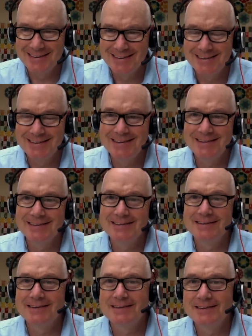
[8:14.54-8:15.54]

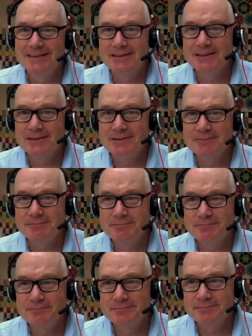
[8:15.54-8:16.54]

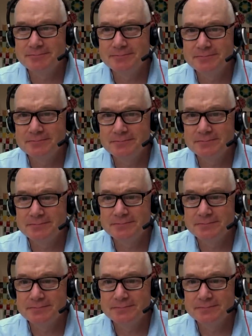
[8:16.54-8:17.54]

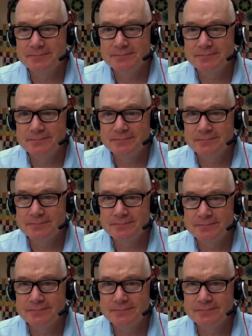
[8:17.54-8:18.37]
This person isn't speaking.